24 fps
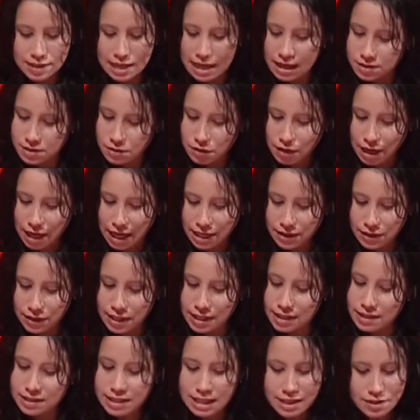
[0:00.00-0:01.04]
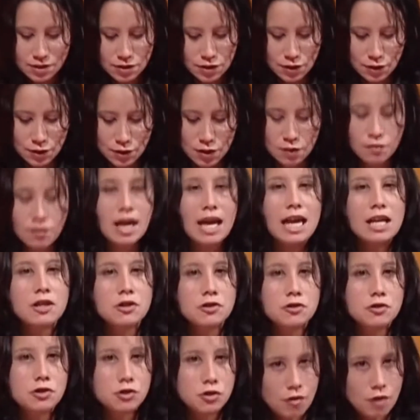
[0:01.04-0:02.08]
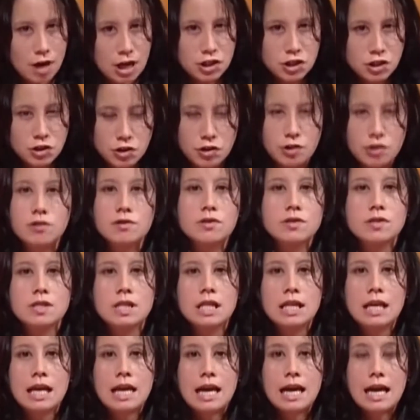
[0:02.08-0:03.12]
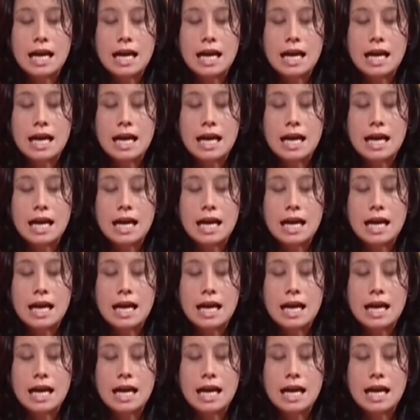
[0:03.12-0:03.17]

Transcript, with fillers: said that the existence of extraterrestrials